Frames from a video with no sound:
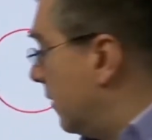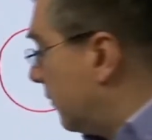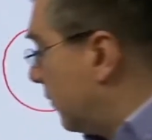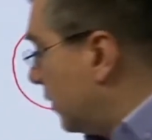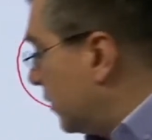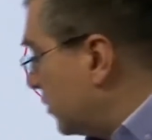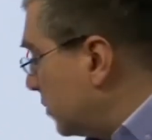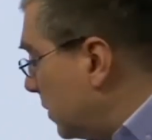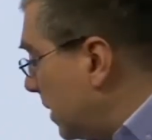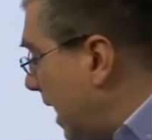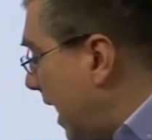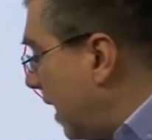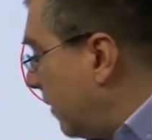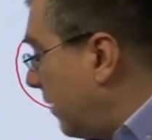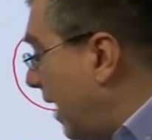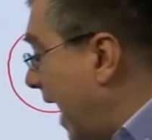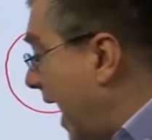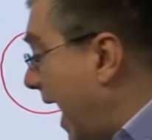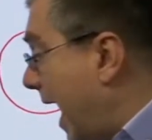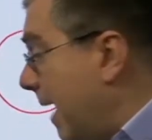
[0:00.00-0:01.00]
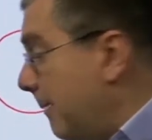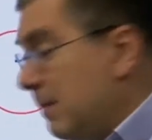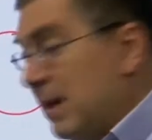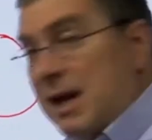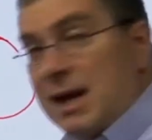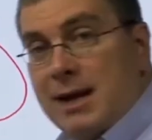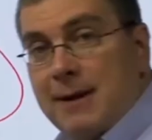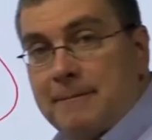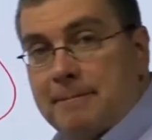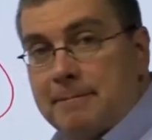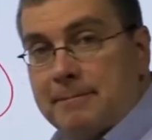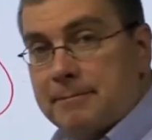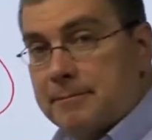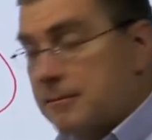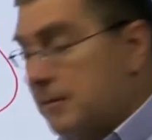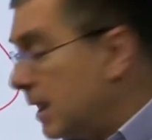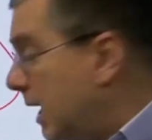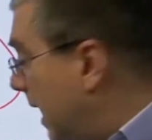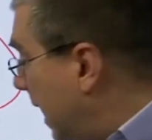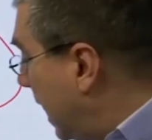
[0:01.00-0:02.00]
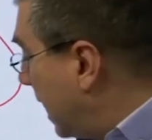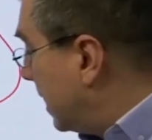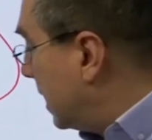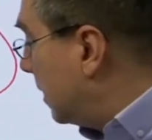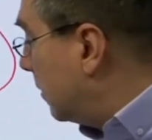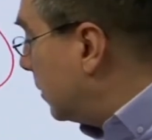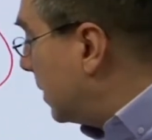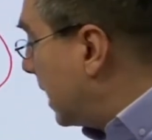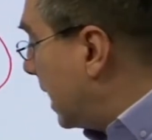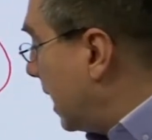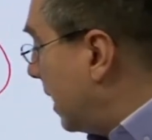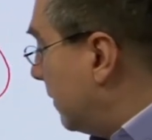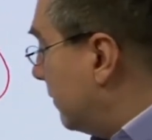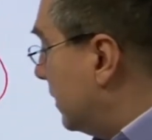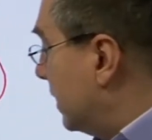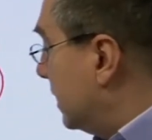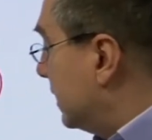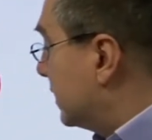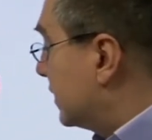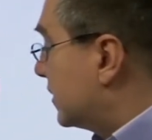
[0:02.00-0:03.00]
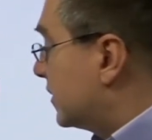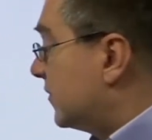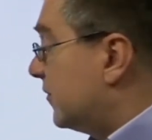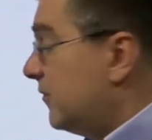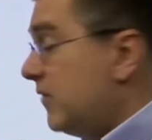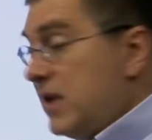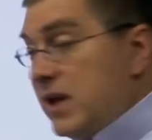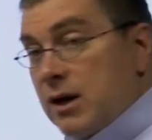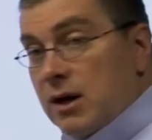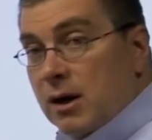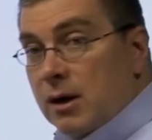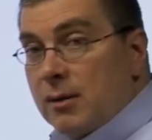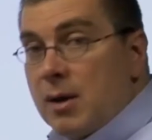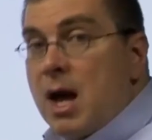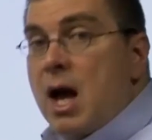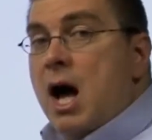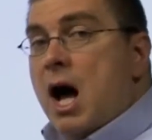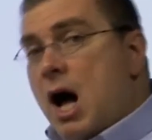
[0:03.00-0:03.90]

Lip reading: First we have hemi, and then we have sphere.